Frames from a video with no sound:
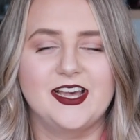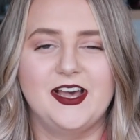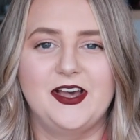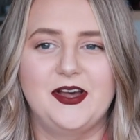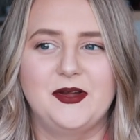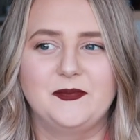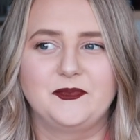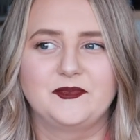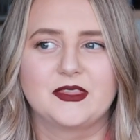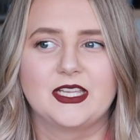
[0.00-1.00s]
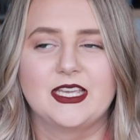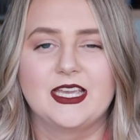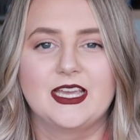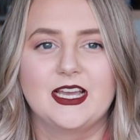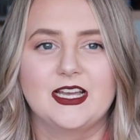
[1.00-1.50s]
Um,
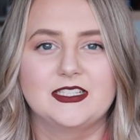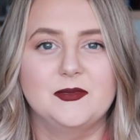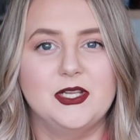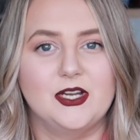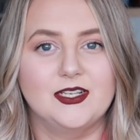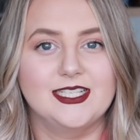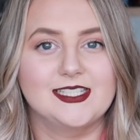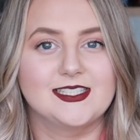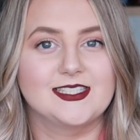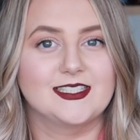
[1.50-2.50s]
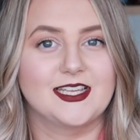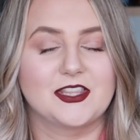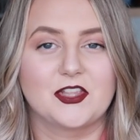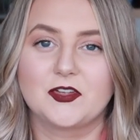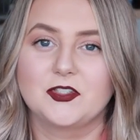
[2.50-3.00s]
to be honest, like
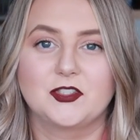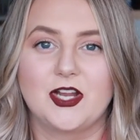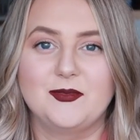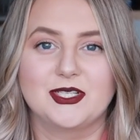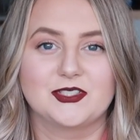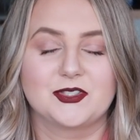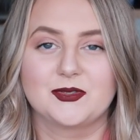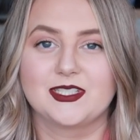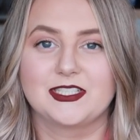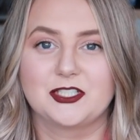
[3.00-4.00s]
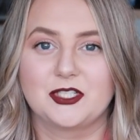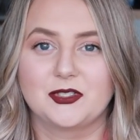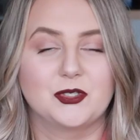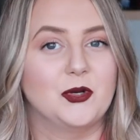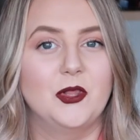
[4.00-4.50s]
the third trimester really took
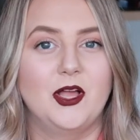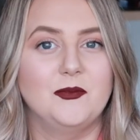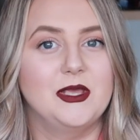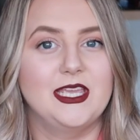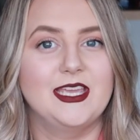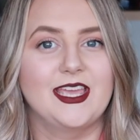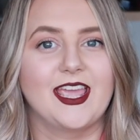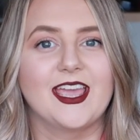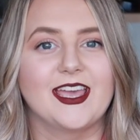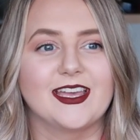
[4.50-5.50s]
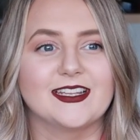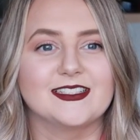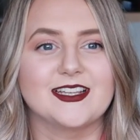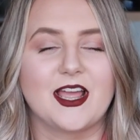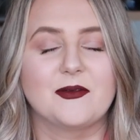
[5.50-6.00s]
a toll on me,
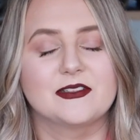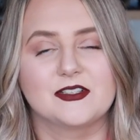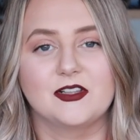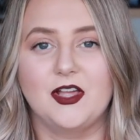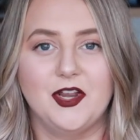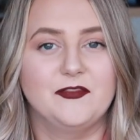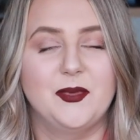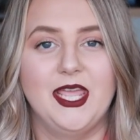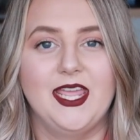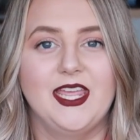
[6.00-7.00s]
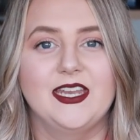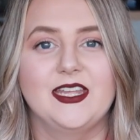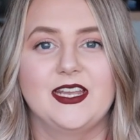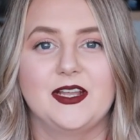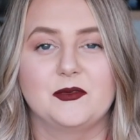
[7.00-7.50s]
and I was in a lot of pain,
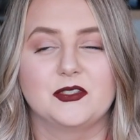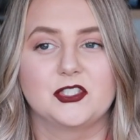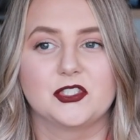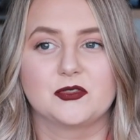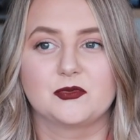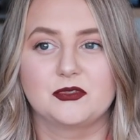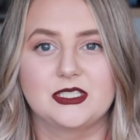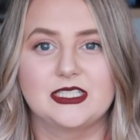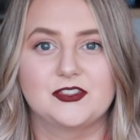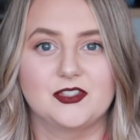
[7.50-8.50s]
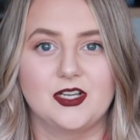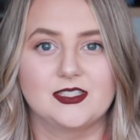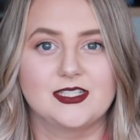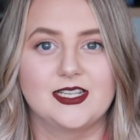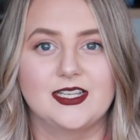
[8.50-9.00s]
and I was just really
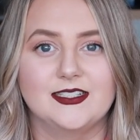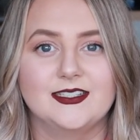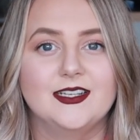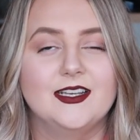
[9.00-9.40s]
exhausted, and